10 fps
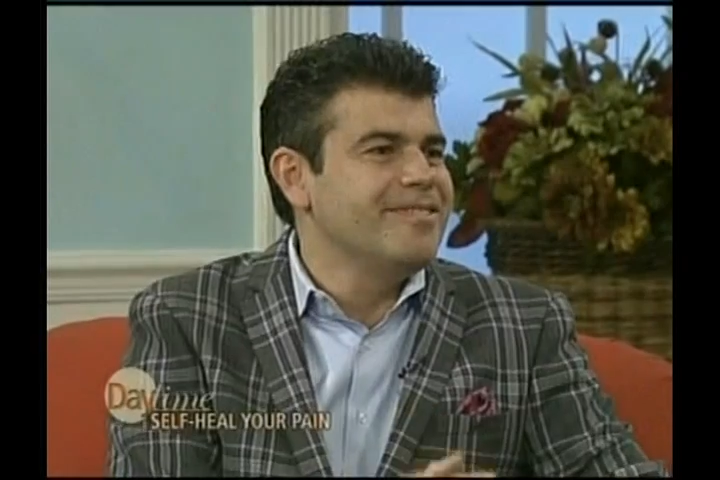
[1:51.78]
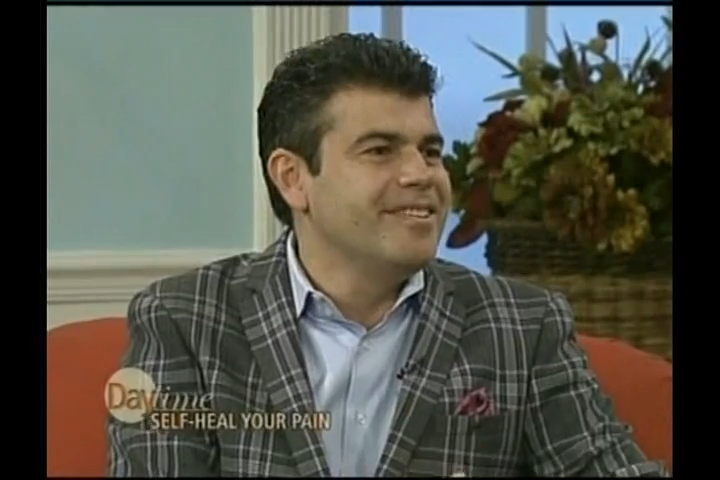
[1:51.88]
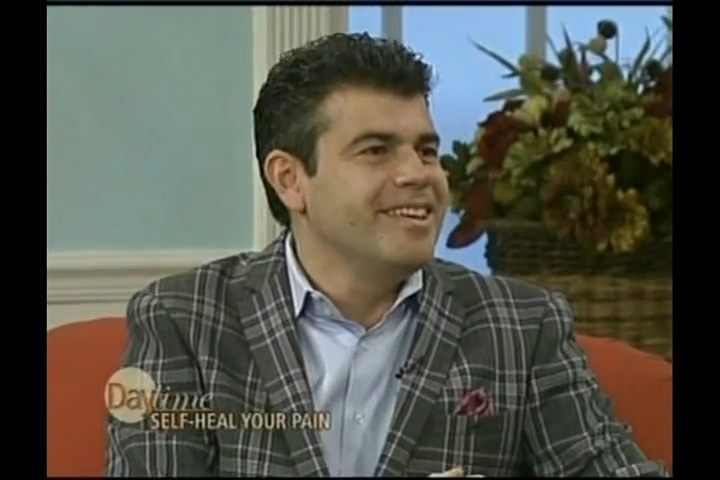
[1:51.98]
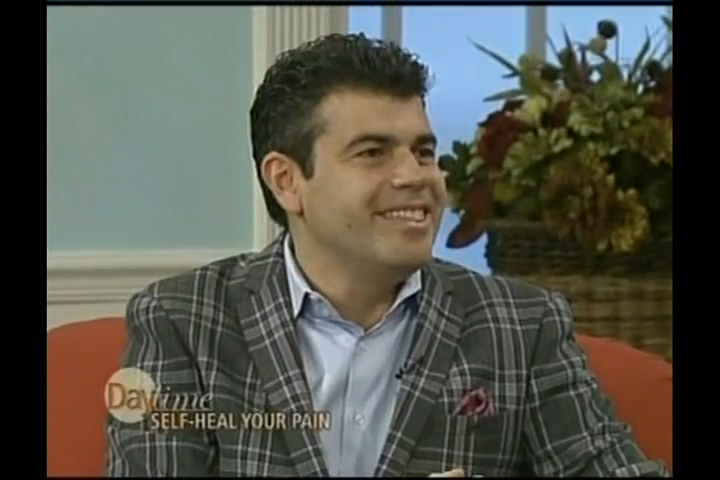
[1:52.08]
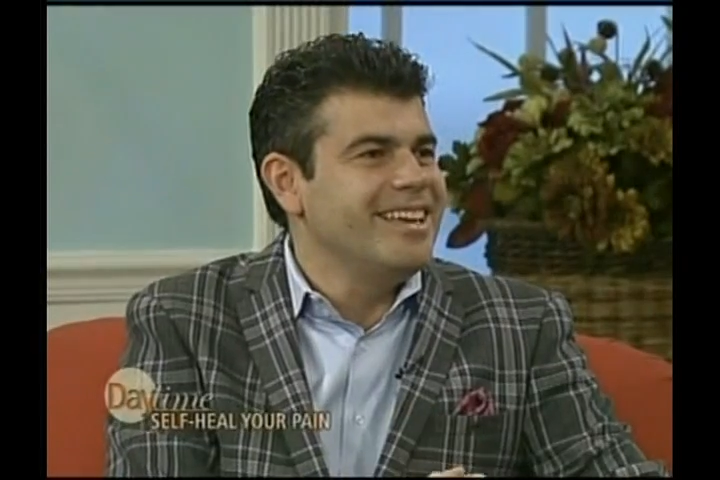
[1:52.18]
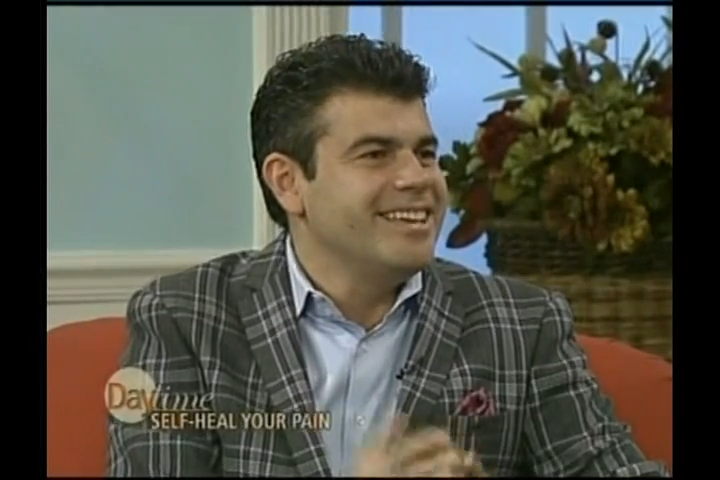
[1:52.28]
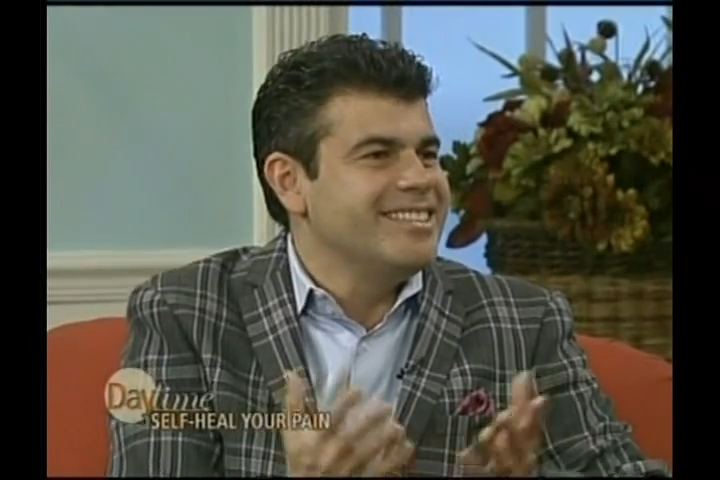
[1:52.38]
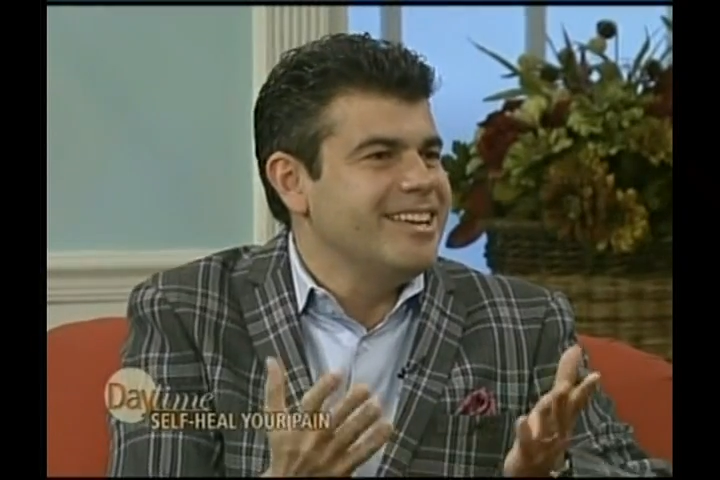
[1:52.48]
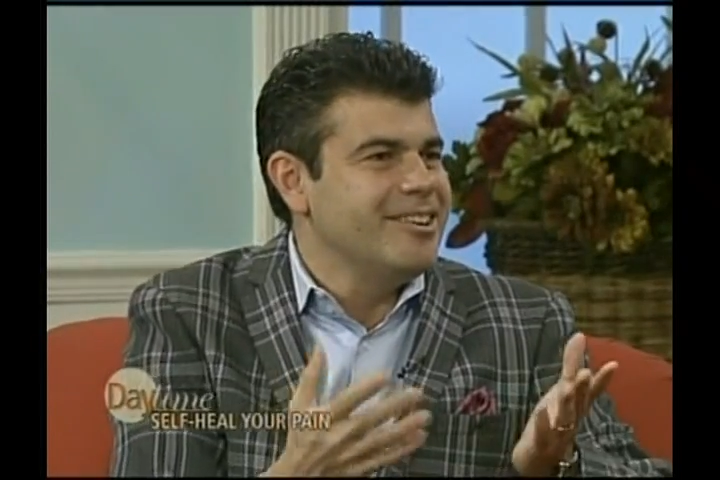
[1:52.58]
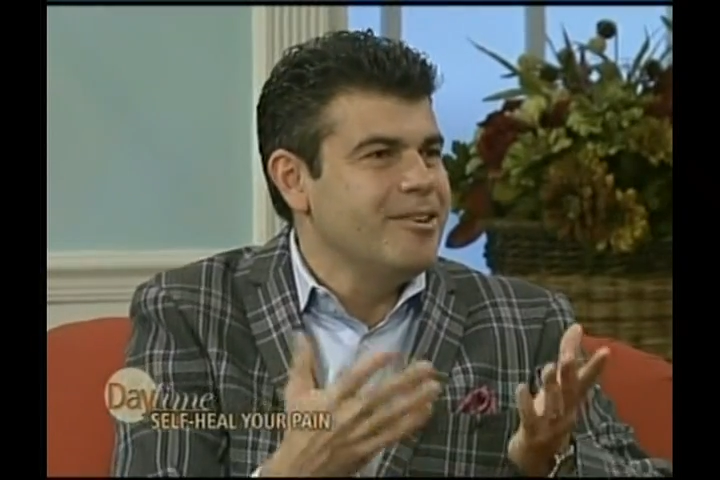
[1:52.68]
is a funny thing.
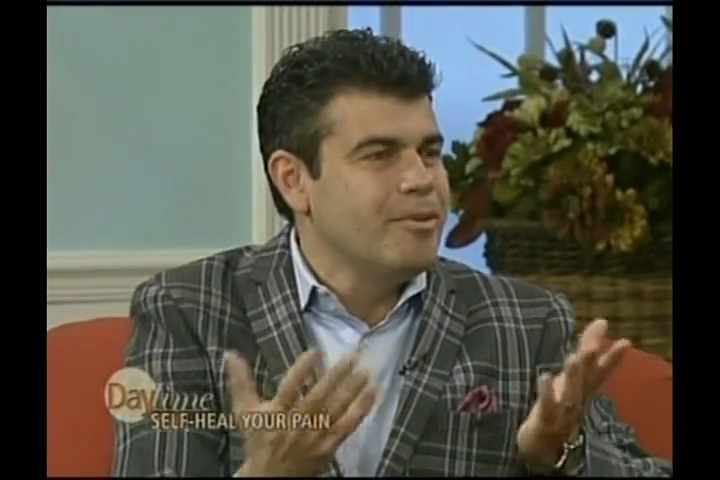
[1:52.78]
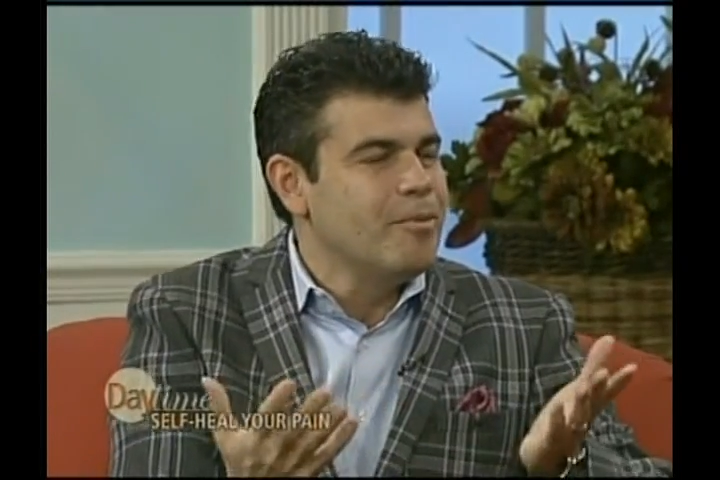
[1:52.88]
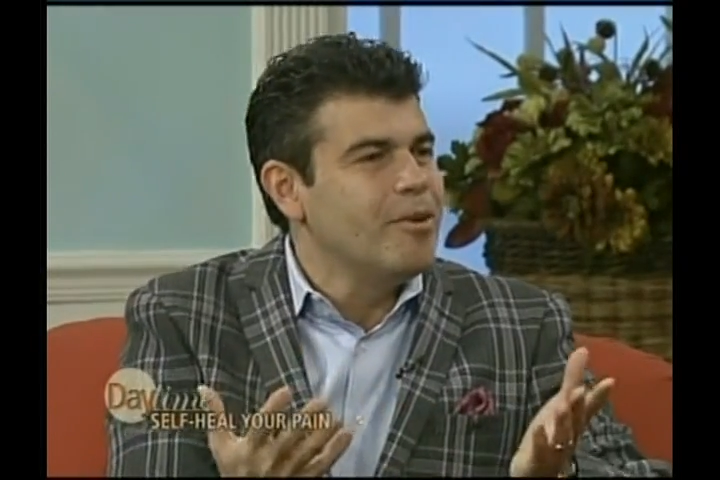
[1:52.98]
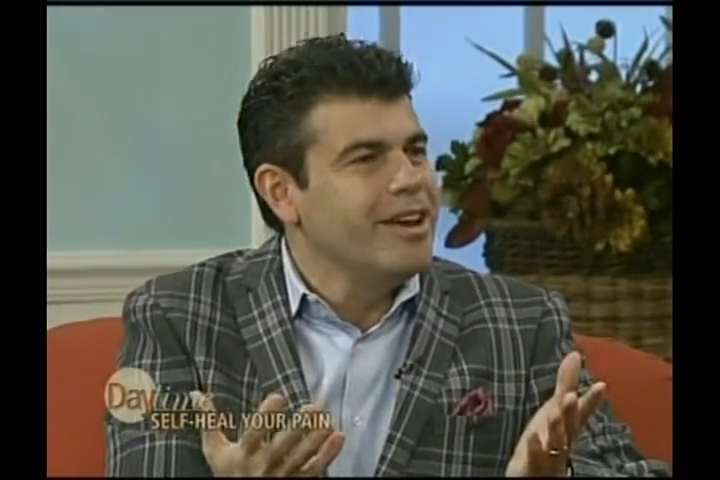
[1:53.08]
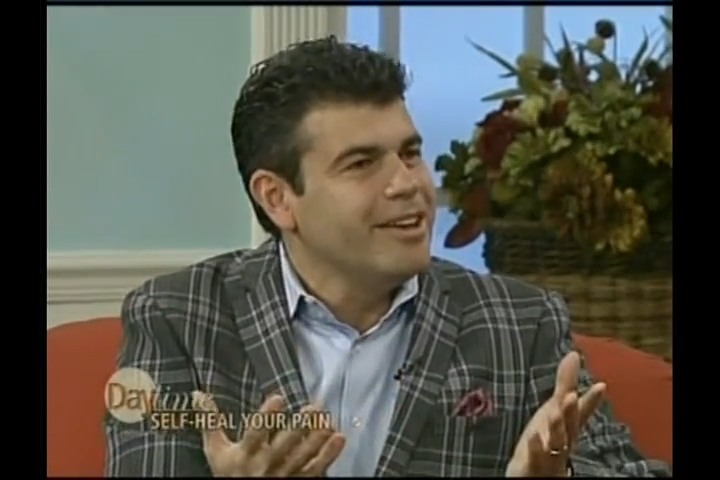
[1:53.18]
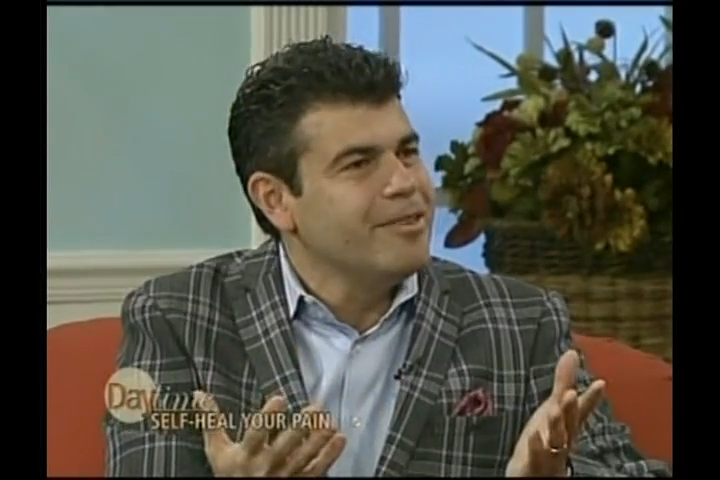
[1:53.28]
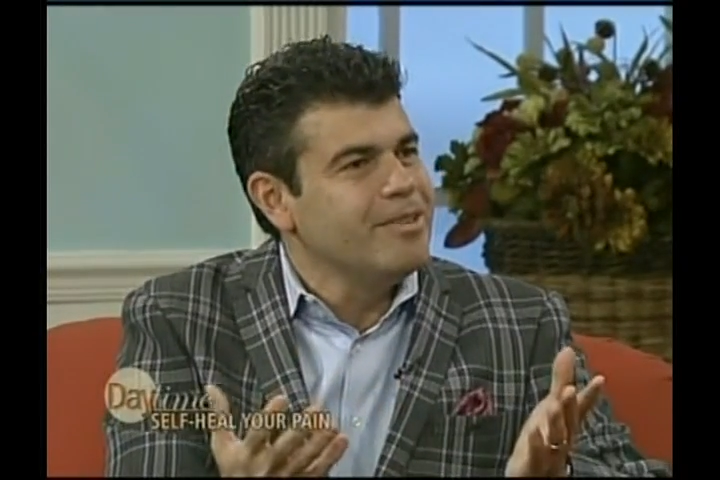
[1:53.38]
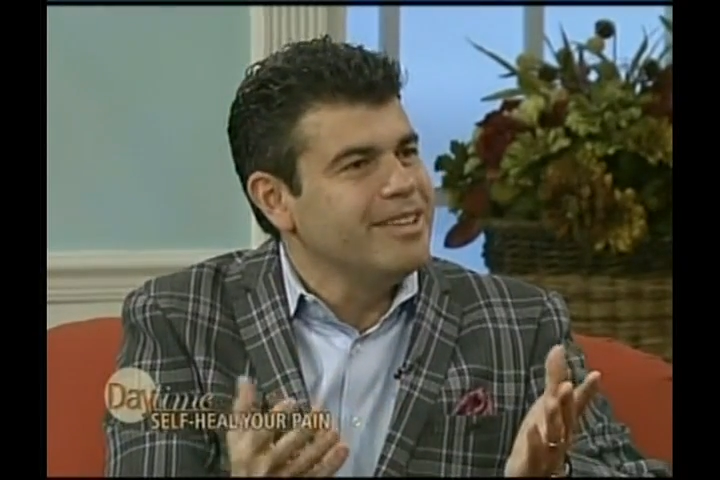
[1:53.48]
It's like, you know, when we're little,